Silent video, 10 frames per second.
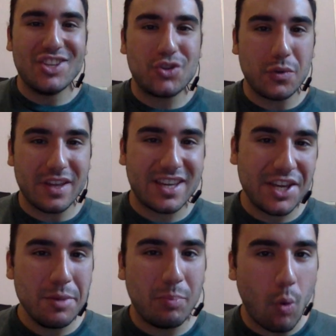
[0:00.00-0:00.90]
So the
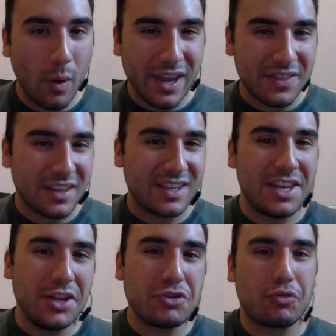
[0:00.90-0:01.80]
key point and the
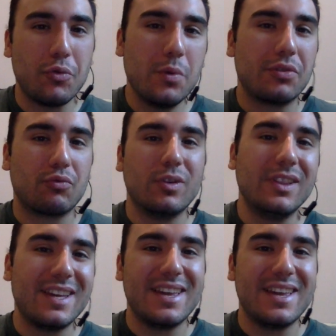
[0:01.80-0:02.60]
key truth really